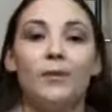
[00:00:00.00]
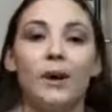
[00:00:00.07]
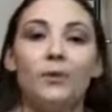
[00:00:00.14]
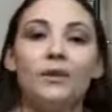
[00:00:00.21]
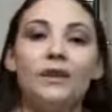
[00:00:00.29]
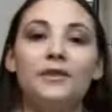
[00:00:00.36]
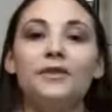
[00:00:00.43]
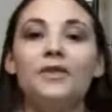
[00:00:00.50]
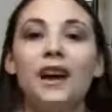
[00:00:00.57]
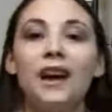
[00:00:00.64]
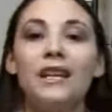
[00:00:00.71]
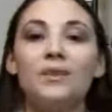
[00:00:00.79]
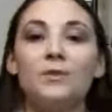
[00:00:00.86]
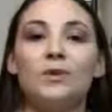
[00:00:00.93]
But I will leave you
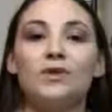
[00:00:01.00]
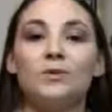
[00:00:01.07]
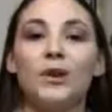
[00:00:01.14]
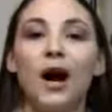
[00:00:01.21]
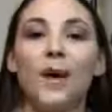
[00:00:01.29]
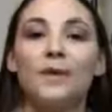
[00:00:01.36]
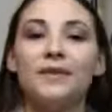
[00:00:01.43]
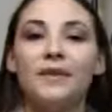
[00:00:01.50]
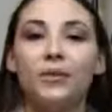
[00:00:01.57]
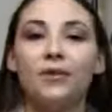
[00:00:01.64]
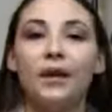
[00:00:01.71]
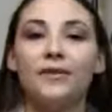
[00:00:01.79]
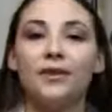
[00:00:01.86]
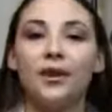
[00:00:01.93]
guys with some comments that
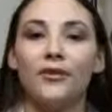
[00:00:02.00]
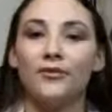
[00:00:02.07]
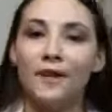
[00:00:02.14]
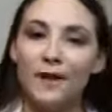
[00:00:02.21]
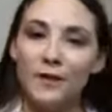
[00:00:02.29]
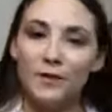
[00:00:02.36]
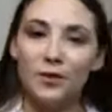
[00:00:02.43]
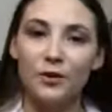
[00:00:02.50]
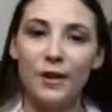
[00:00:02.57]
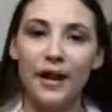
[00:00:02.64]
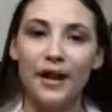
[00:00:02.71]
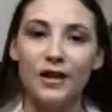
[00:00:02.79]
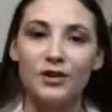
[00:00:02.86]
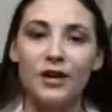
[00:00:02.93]
were left on our Facebook
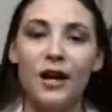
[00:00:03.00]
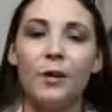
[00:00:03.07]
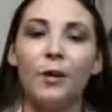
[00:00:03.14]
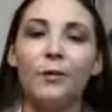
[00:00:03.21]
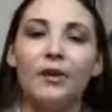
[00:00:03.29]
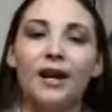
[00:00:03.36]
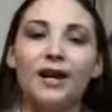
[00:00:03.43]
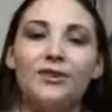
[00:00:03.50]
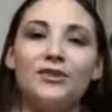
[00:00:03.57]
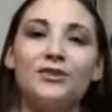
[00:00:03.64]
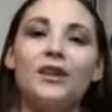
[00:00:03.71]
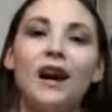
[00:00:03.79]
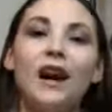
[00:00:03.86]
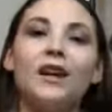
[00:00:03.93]
page where we
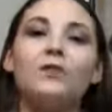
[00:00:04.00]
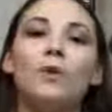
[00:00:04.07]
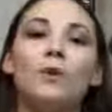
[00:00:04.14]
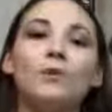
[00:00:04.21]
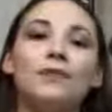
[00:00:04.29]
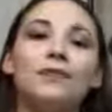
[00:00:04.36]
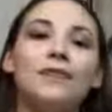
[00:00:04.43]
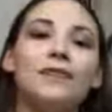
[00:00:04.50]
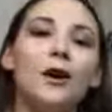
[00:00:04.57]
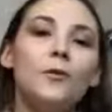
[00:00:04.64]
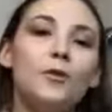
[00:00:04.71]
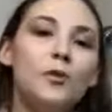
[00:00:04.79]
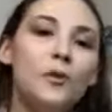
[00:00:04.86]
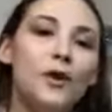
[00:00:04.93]
asked you guys what was the
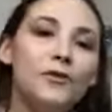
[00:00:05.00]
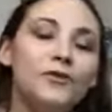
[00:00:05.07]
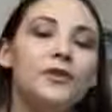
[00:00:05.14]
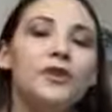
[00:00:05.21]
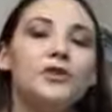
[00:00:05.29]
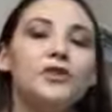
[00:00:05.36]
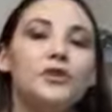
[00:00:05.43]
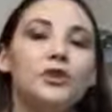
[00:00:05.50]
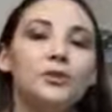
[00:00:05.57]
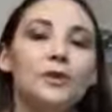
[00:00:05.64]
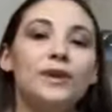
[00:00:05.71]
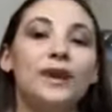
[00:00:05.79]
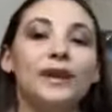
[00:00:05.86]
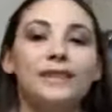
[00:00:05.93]
number one feature
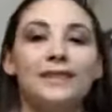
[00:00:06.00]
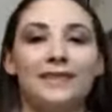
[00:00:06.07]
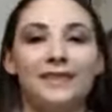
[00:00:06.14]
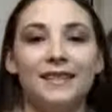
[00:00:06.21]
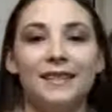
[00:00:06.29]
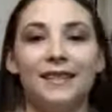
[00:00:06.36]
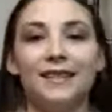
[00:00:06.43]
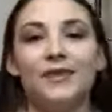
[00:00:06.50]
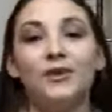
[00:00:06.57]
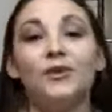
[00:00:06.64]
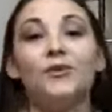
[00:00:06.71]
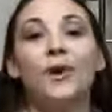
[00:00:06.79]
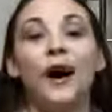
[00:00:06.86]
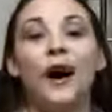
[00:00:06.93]
you would like to see in the
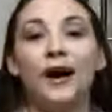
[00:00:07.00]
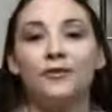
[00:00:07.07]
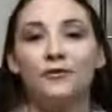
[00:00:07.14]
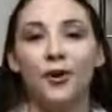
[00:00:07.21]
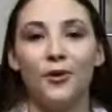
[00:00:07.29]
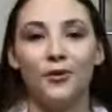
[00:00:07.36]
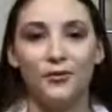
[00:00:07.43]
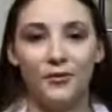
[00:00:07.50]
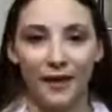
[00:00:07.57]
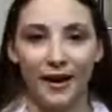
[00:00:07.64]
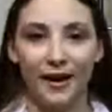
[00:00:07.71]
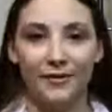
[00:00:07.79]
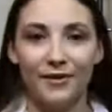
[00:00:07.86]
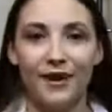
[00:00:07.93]
new iPhone
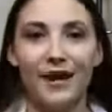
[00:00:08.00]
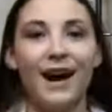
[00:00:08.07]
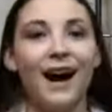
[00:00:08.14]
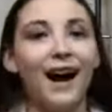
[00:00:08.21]
5.